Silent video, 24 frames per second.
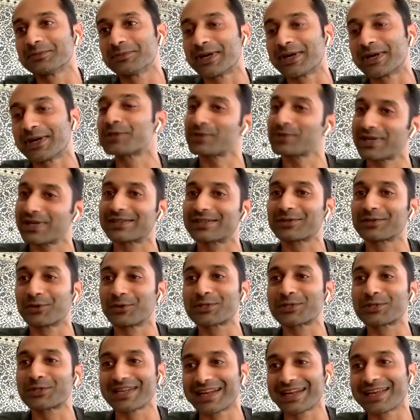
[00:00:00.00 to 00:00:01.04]
as well
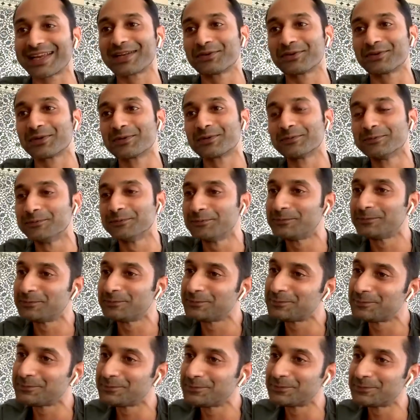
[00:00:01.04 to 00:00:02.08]
go to Chennai and
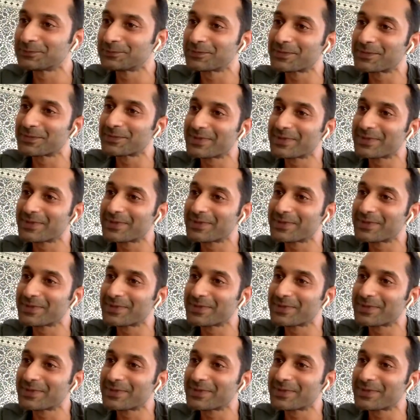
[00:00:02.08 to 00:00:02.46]
do.